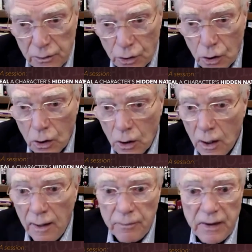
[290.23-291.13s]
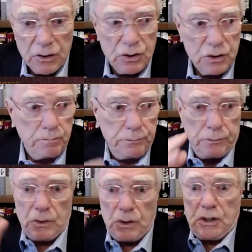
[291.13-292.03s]
her. Now
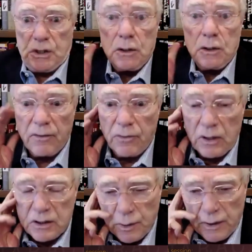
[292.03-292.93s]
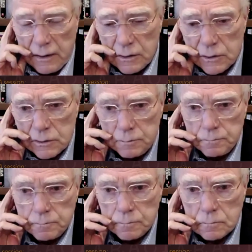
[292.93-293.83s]
she could never explain this.
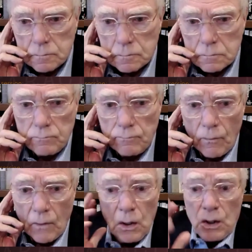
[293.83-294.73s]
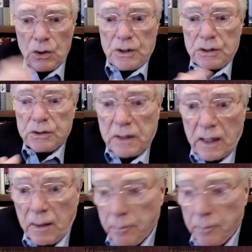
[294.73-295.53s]
She just did it